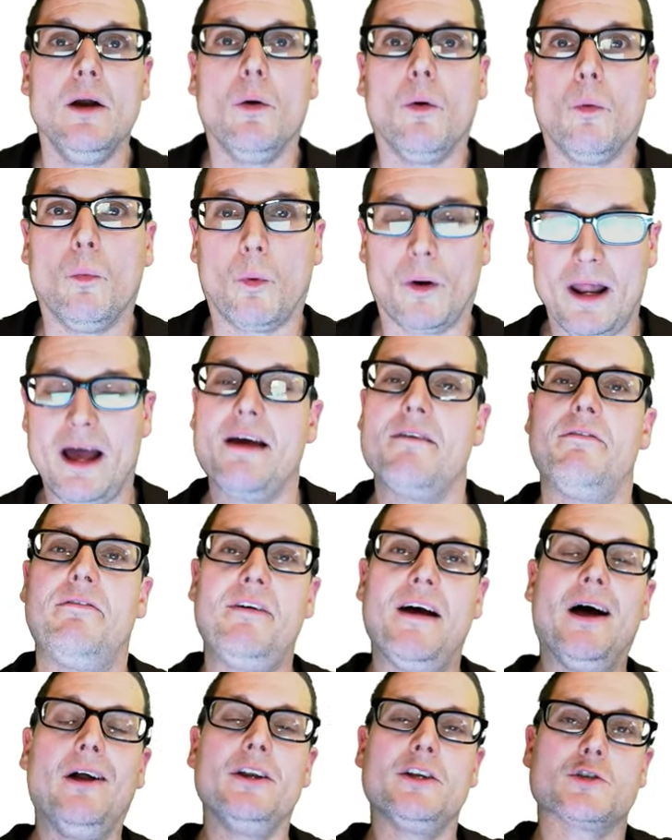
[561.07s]
what I've
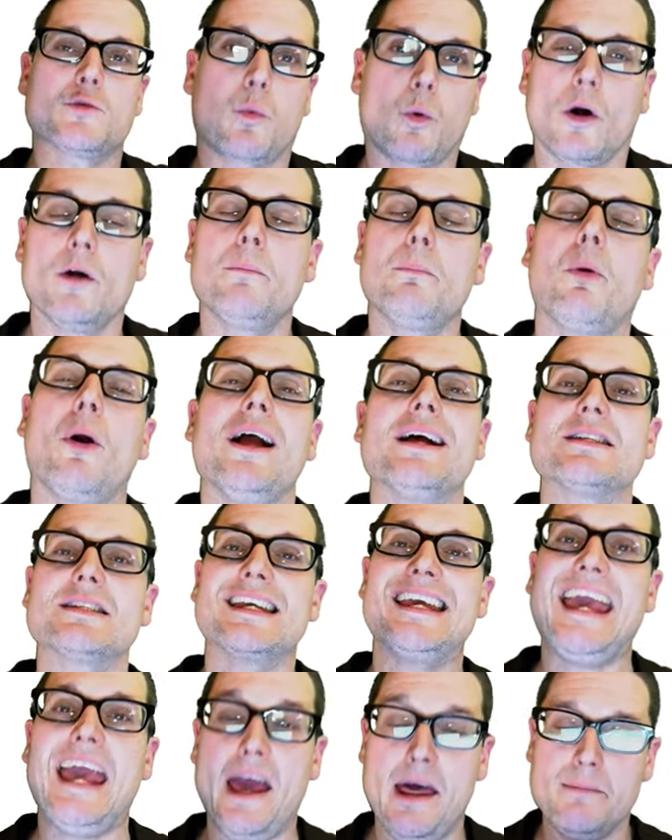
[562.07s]
found is WordPress
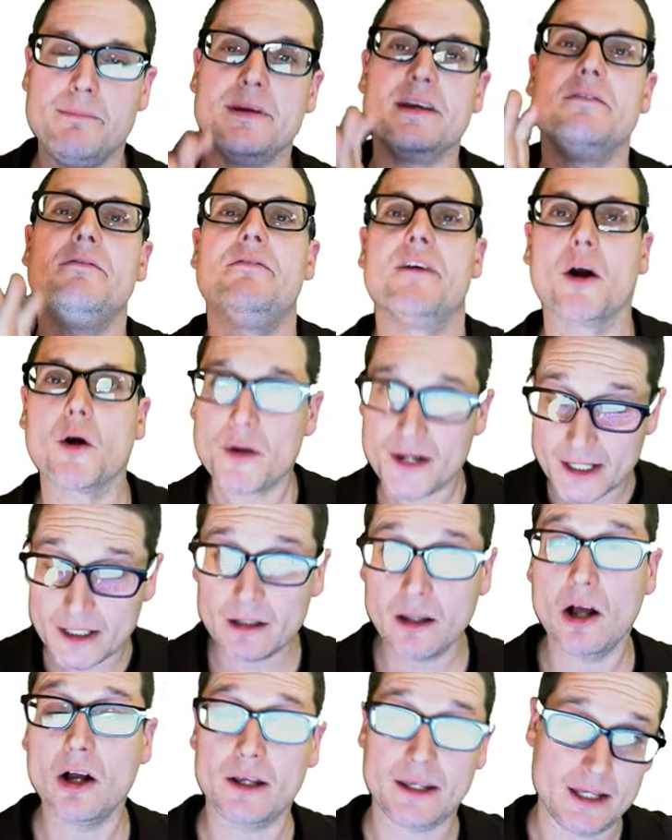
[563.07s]
can be very
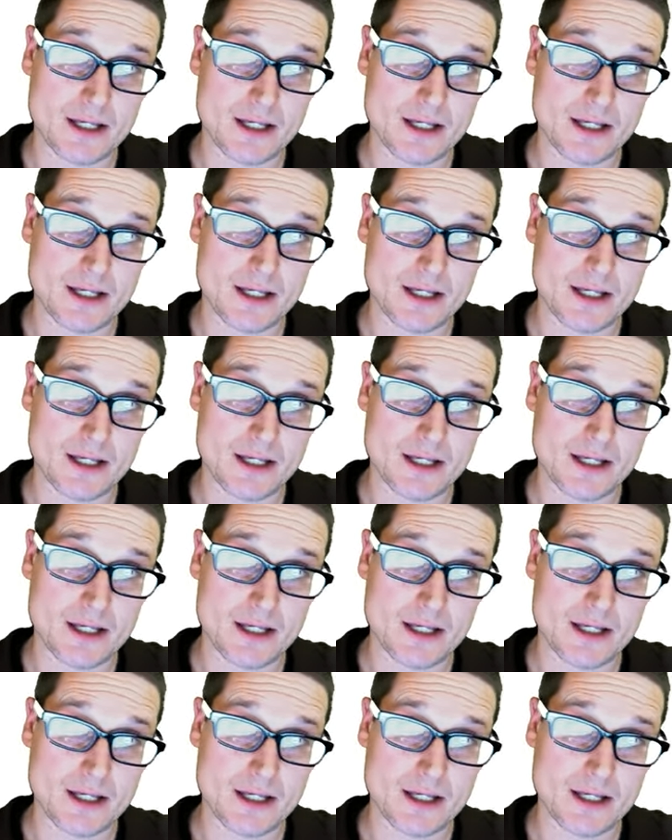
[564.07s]
clunky.